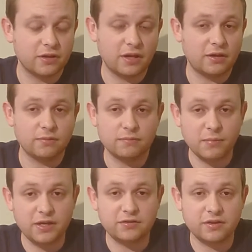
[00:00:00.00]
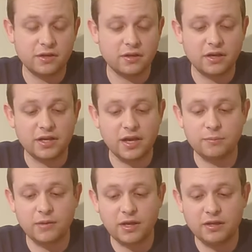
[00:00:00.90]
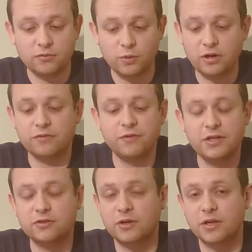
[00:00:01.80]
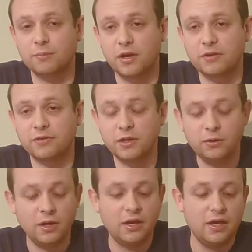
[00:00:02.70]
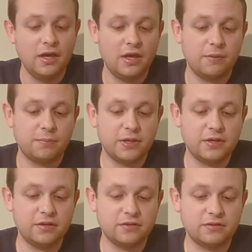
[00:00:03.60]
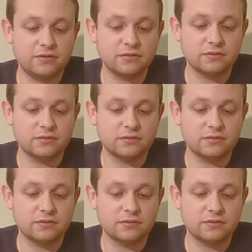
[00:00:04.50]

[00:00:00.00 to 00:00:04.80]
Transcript: That makes it a game that is worth featuring in my view, because